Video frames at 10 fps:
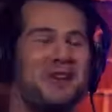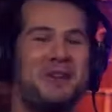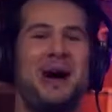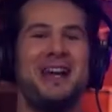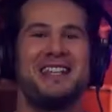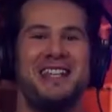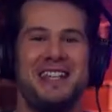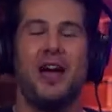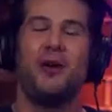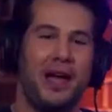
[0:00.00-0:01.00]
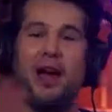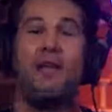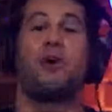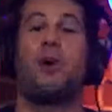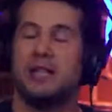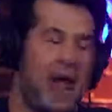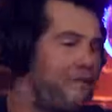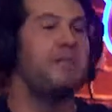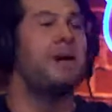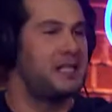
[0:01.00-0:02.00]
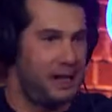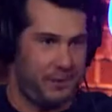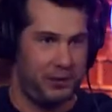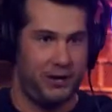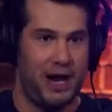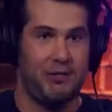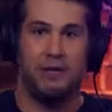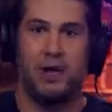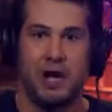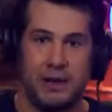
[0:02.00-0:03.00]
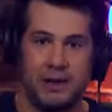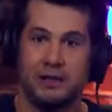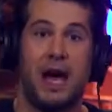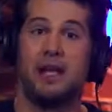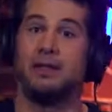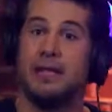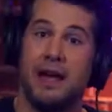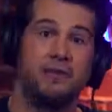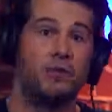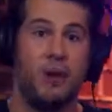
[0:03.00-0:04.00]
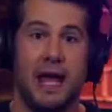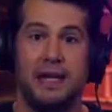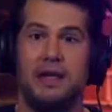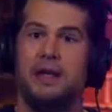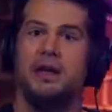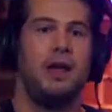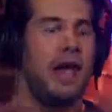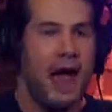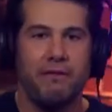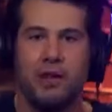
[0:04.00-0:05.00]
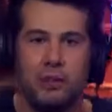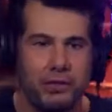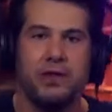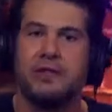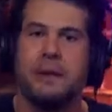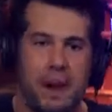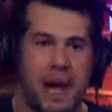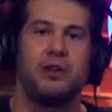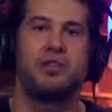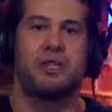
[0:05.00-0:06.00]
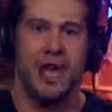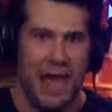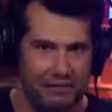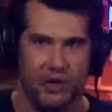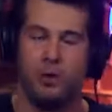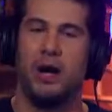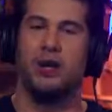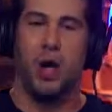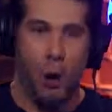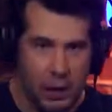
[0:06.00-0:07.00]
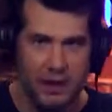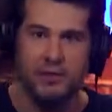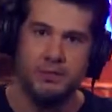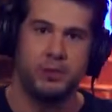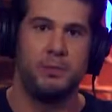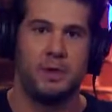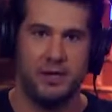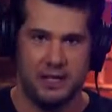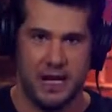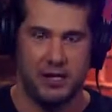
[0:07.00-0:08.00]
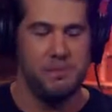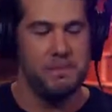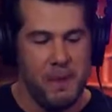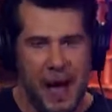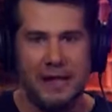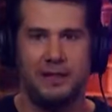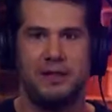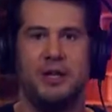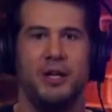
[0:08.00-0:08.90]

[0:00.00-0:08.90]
Question of the day. Okay, of course, everybody's so hypocrite, right? We've talked about this on the left, right. There is hypocrisy everywhere. No one lives up to a perfect standard. But